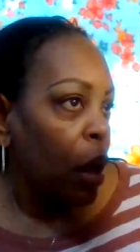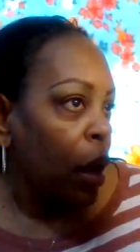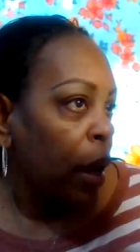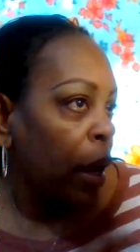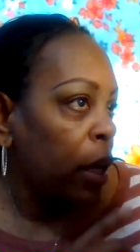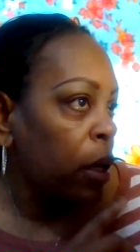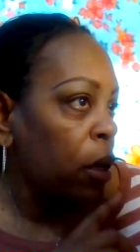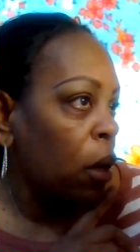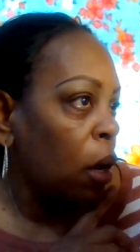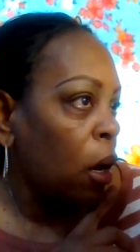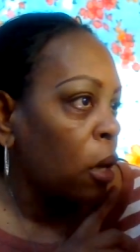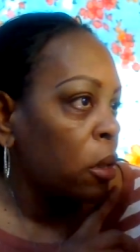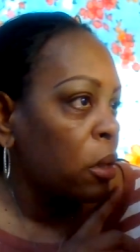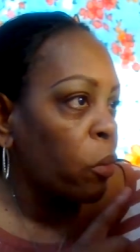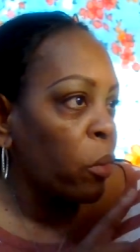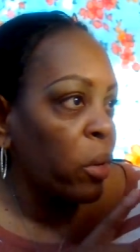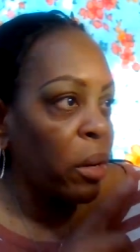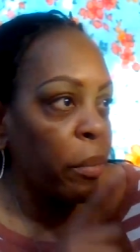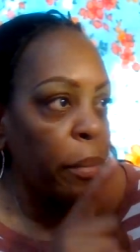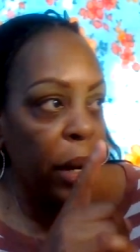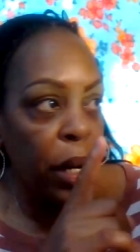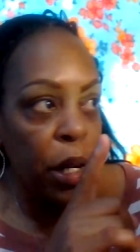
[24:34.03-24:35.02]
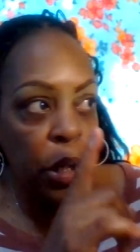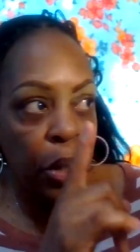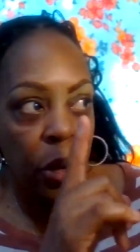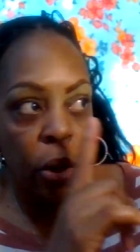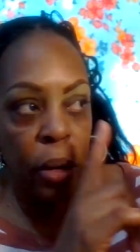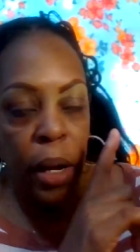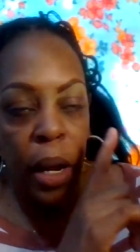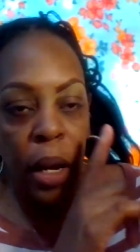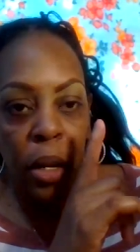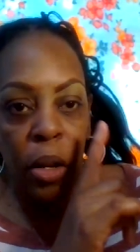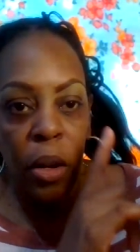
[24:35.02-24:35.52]
And you also want to make sure
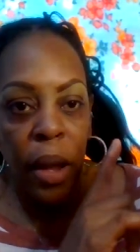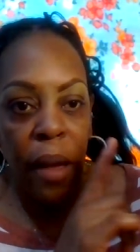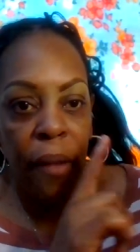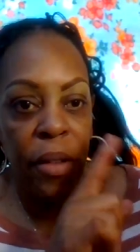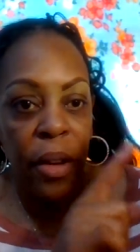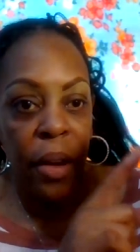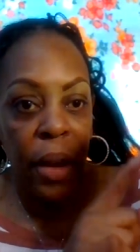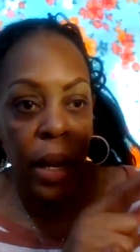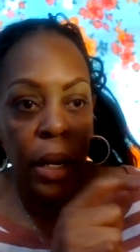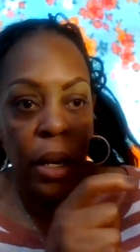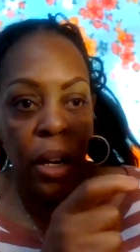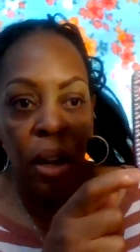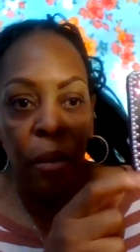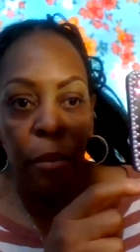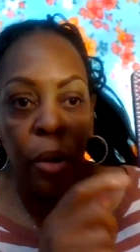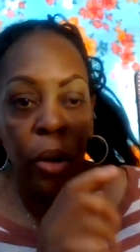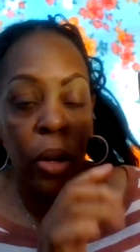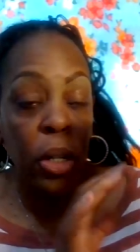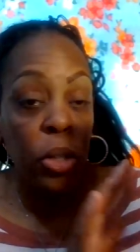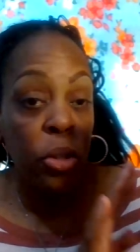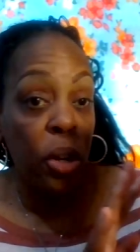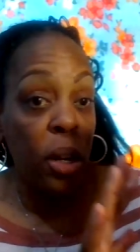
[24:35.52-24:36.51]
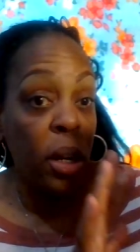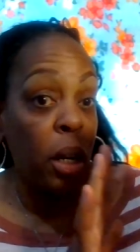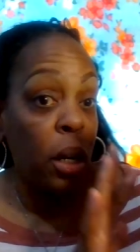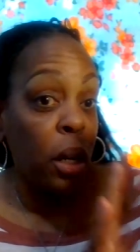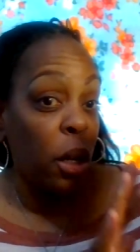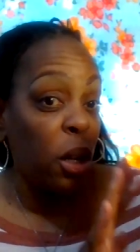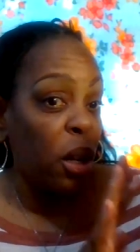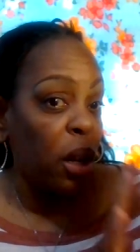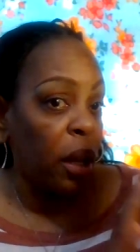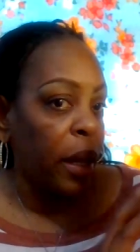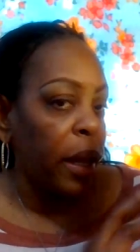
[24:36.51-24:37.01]
that you have your handheld mirror so you
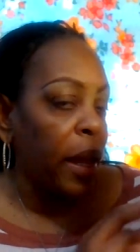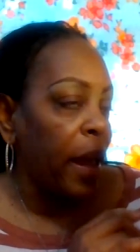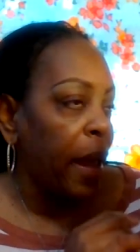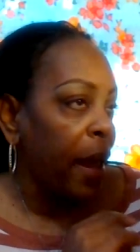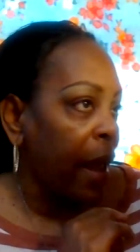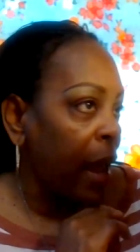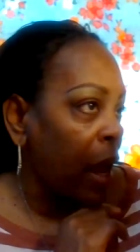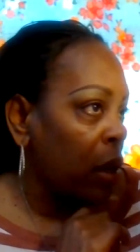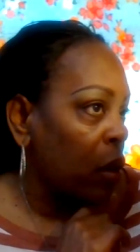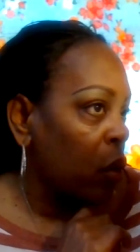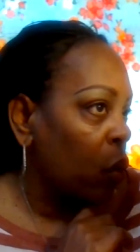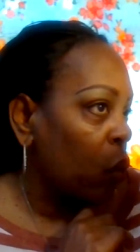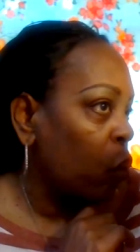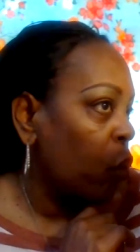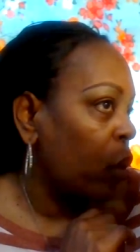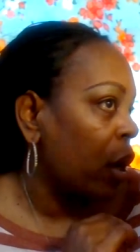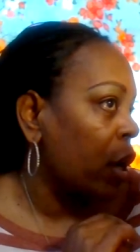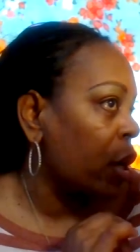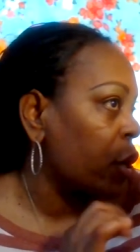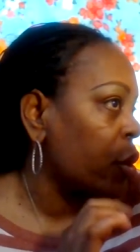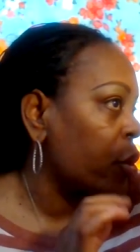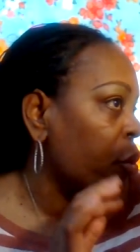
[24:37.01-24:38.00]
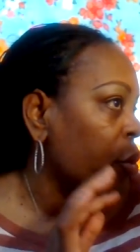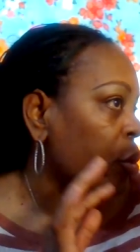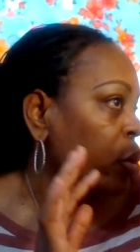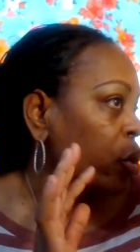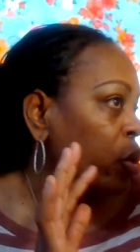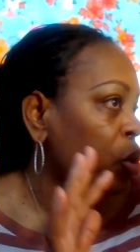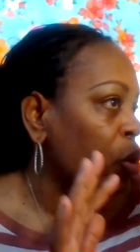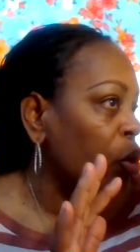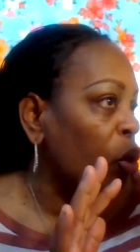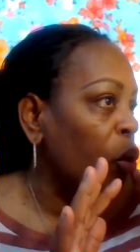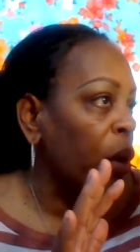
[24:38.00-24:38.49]
can look at what you're
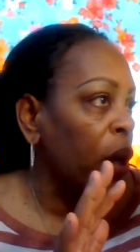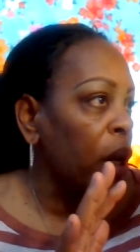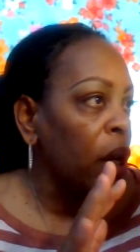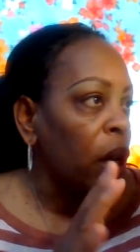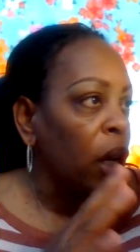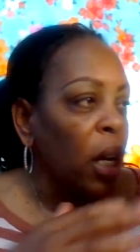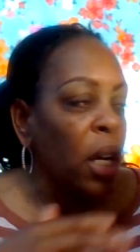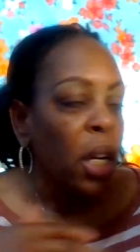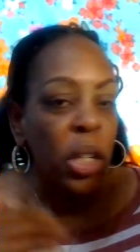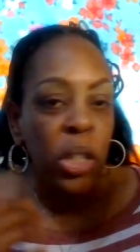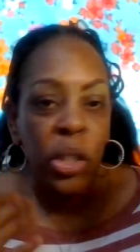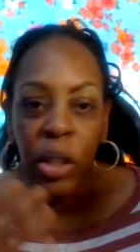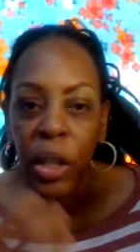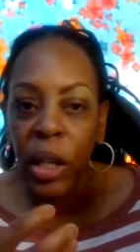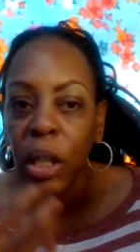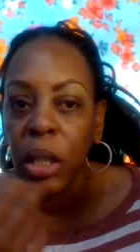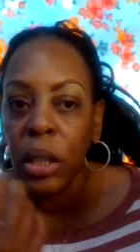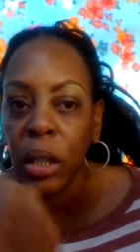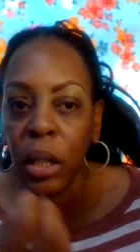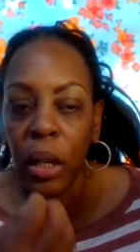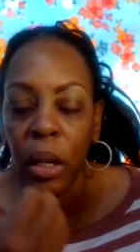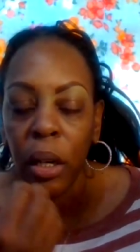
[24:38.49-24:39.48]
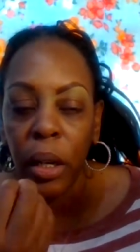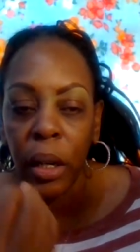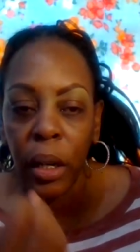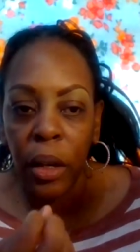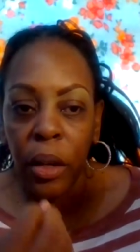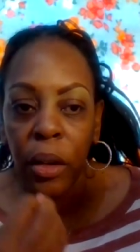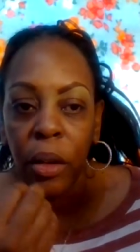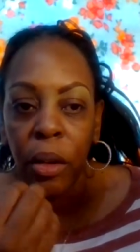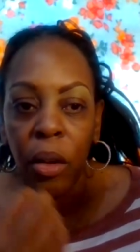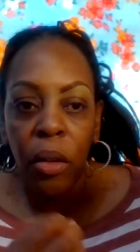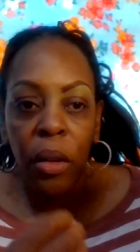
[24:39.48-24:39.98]
doing just to,
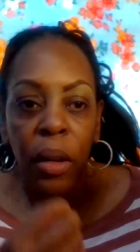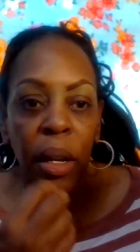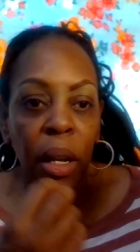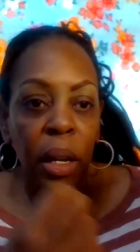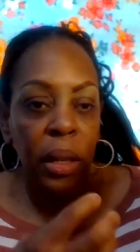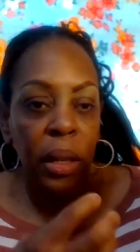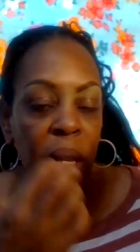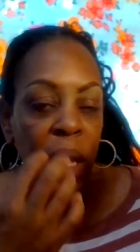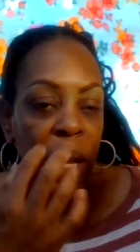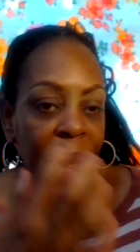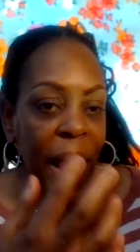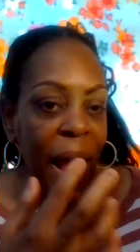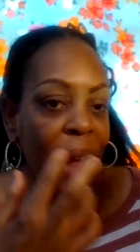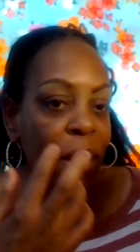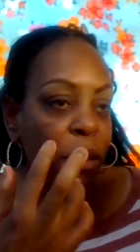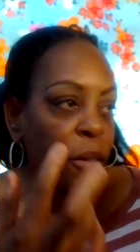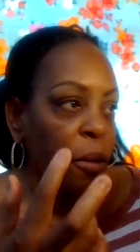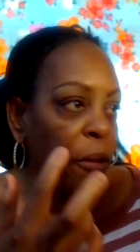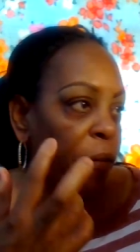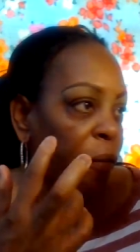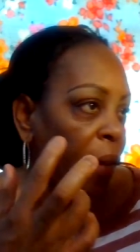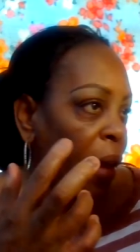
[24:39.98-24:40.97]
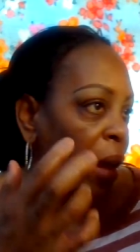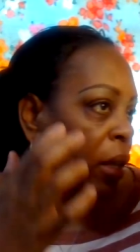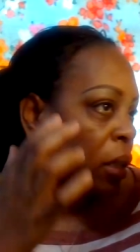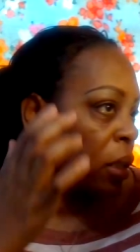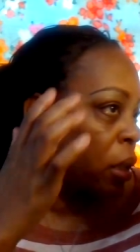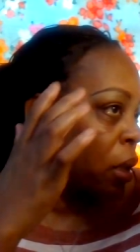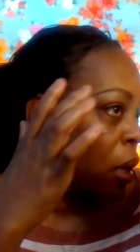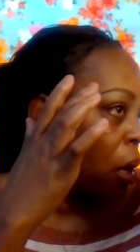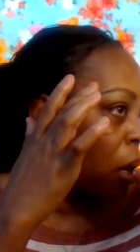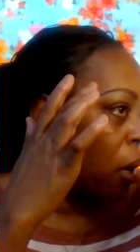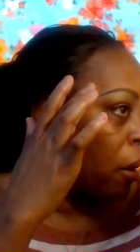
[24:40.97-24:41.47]
you know, get the after
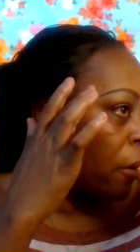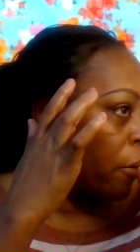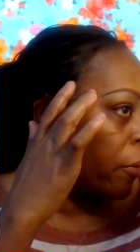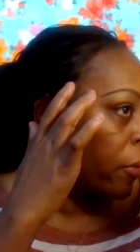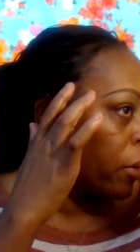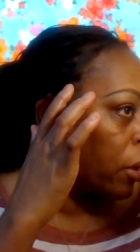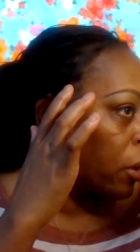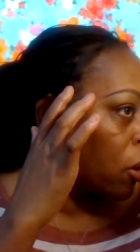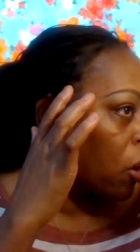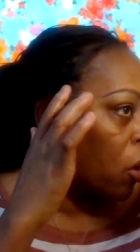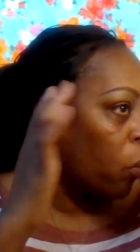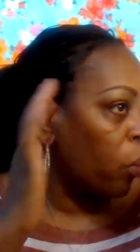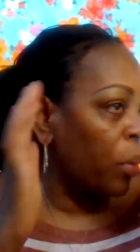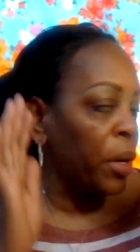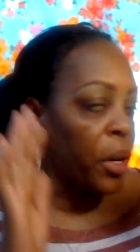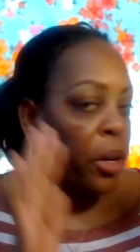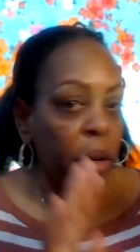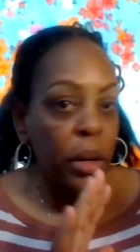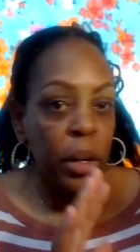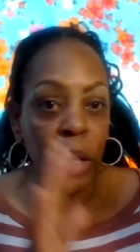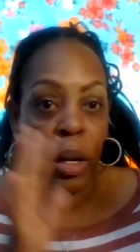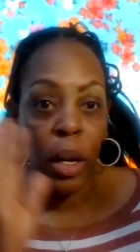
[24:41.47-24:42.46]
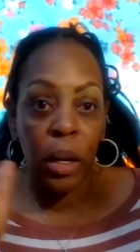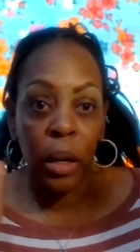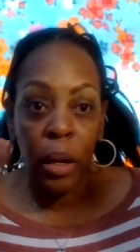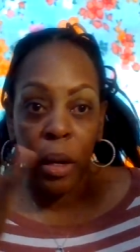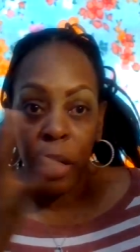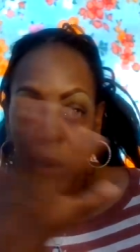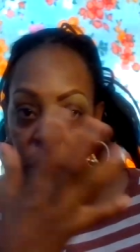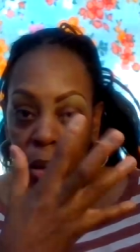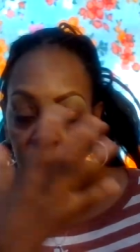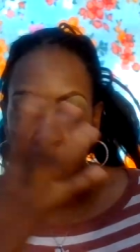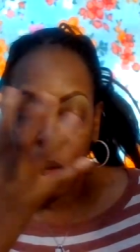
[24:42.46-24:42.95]
effects of, you know, when you're done
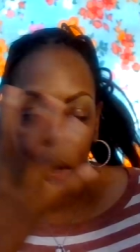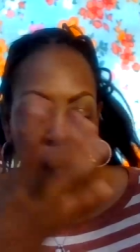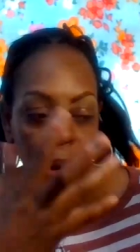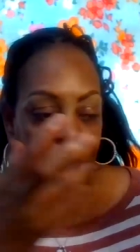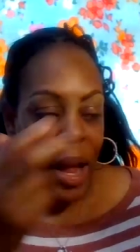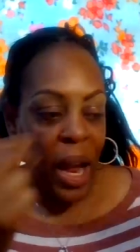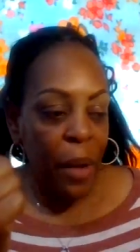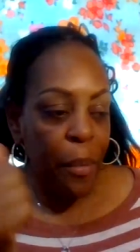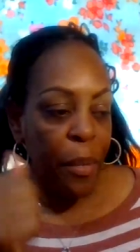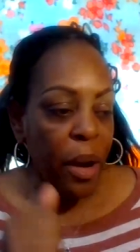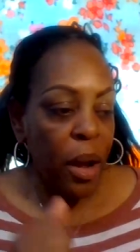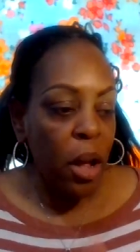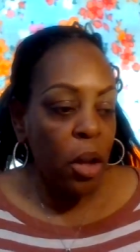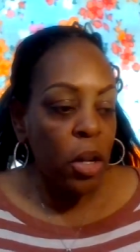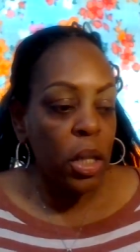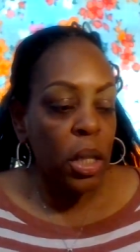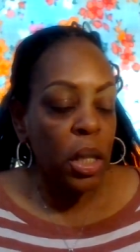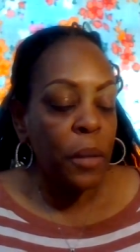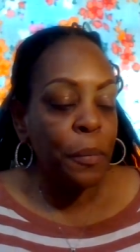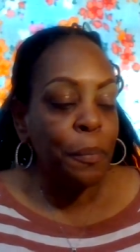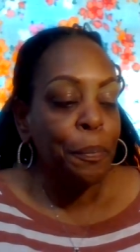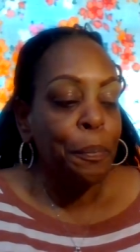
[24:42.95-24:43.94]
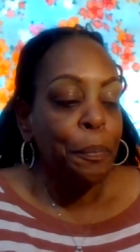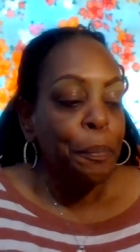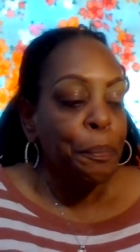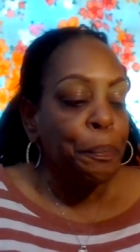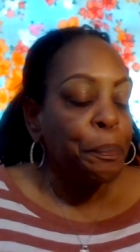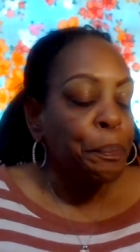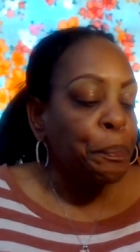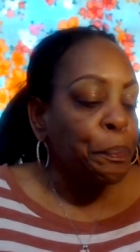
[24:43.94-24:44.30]
doing your eyebrows